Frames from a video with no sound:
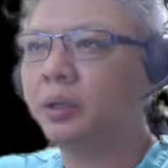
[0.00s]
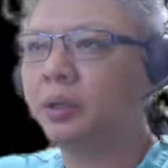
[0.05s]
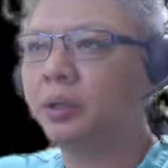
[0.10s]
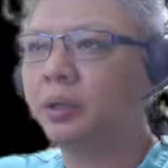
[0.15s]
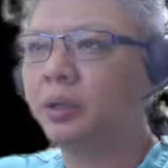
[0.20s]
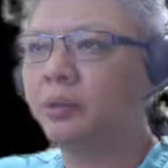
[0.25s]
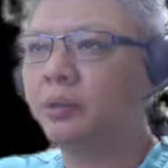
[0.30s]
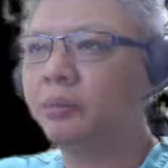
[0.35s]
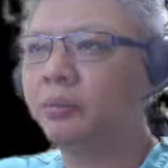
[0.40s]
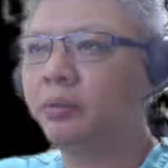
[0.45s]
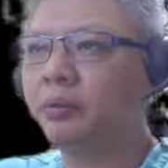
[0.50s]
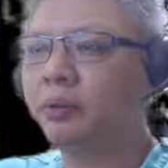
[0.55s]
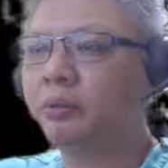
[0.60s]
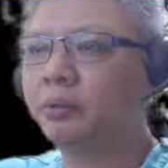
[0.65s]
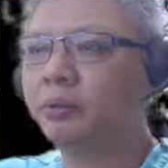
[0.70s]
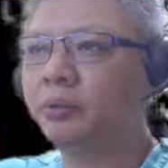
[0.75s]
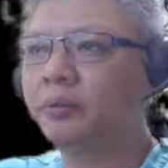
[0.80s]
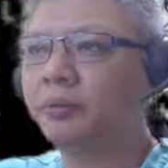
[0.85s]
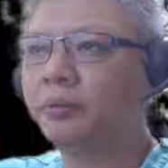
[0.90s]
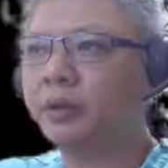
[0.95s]
And red
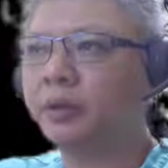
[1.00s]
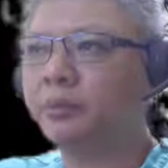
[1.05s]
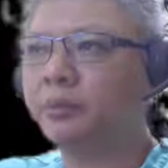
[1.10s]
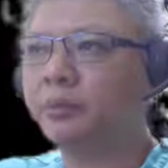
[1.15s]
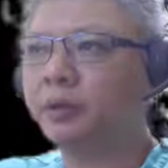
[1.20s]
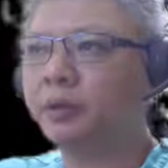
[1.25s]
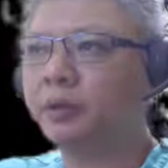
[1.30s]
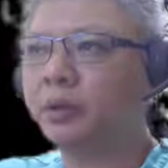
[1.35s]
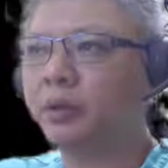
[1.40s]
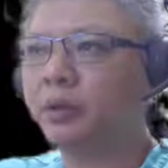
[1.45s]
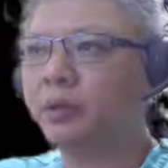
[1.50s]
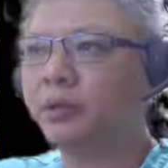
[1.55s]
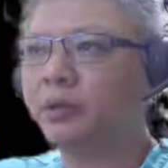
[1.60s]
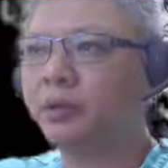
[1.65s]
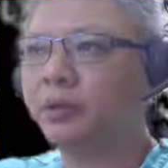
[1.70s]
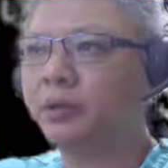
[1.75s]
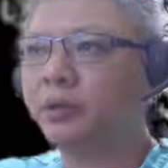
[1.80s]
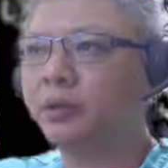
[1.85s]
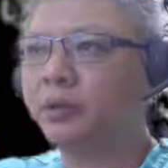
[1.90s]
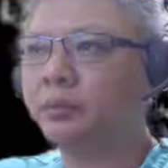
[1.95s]
will develop the horse
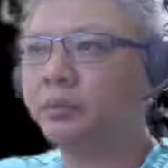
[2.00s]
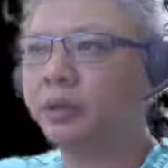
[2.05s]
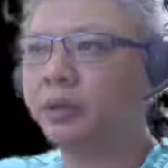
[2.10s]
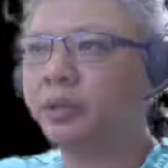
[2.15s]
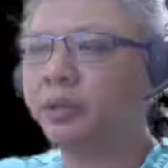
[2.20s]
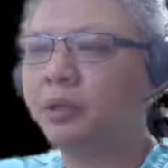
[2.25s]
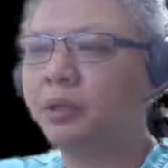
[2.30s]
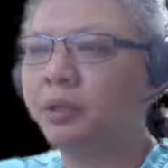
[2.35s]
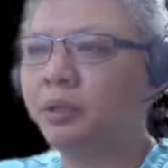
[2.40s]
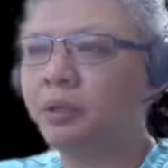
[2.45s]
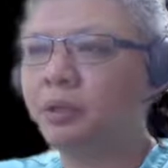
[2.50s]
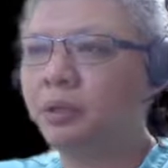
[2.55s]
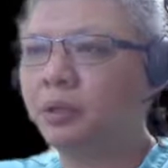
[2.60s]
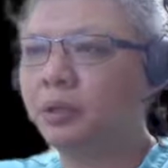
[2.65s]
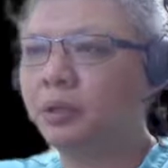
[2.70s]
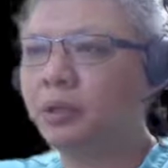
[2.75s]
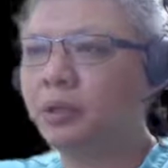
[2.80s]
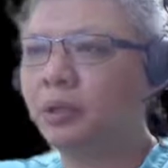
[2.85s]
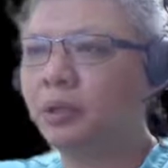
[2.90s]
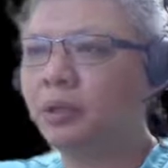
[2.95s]
in this manner. The
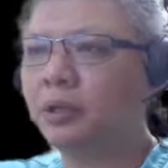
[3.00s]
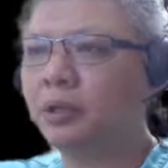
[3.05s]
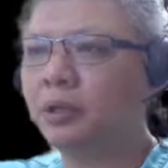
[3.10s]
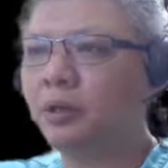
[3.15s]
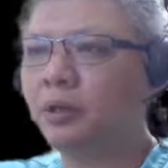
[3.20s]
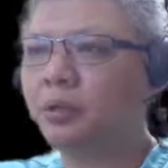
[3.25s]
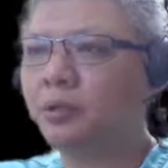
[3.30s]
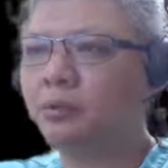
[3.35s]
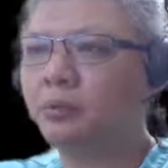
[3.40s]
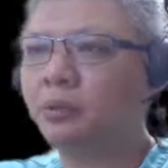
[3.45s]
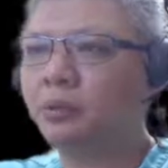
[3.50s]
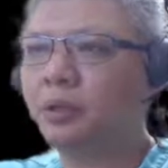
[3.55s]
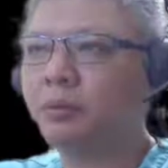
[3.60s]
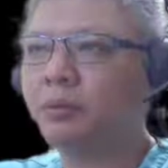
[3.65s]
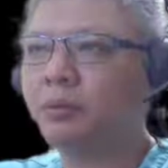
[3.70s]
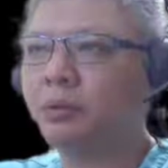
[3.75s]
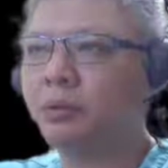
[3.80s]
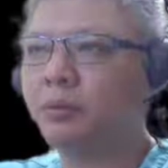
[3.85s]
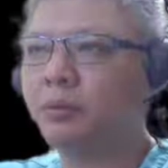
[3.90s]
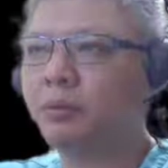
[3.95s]
horse will now
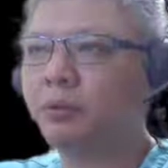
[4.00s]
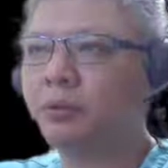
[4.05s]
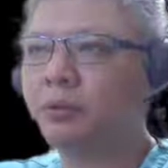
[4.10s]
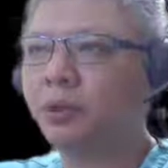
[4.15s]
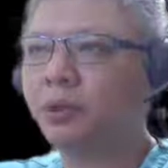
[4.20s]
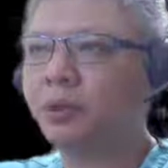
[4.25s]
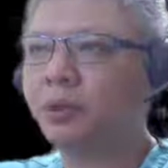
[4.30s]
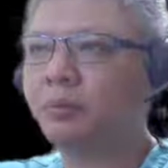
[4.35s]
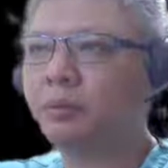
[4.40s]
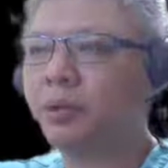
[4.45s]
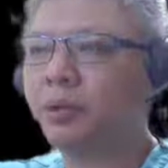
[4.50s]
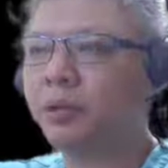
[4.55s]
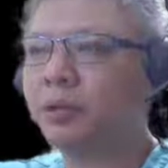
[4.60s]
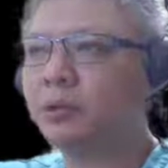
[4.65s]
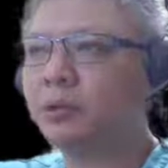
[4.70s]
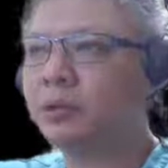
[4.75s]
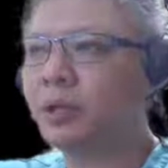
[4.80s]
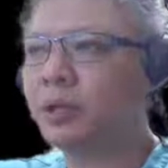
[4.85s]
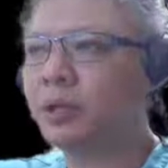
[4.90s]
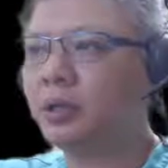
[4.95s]
be protected by
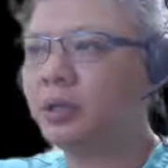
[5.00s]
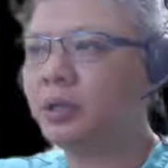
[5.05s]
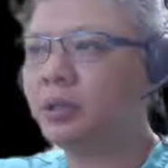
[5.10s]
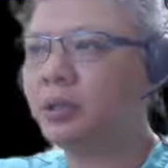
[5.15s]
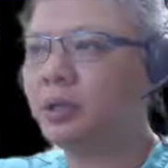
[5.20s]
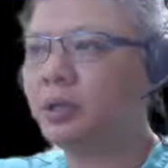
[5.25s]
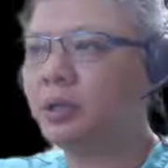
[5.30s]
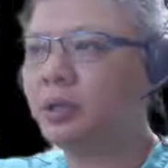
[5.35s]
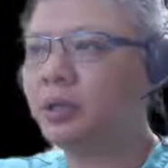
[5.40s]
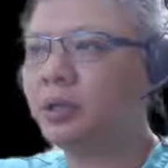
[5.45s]
this cannon.